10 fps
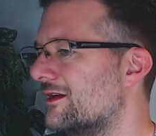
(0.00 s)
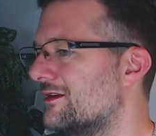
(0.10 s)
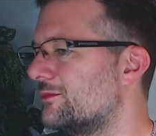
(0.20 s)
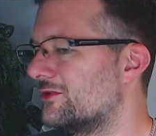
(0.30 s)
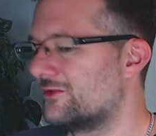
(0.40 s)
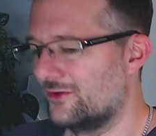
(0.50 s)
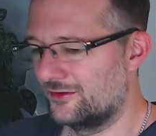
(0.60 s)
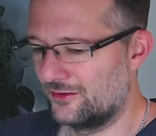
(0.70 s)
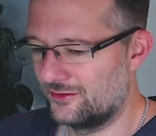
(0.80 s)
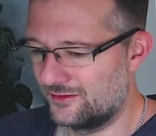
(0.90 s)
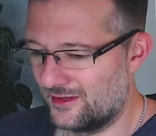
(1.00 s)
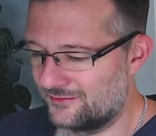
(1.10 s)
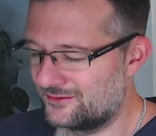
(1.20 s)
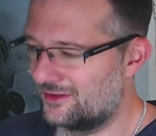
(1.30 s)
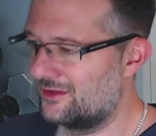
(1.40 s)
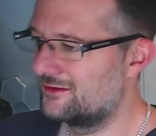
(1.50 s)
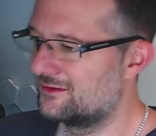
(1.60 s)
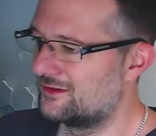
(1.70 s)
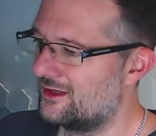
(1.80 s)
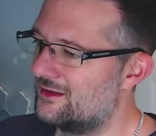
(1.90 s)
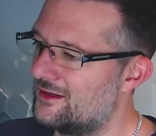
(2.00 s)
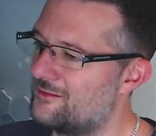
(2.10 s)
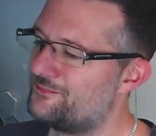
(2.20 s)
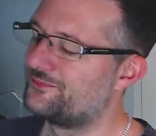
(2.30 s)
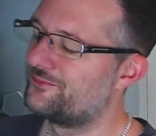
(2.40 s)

much as I can see that.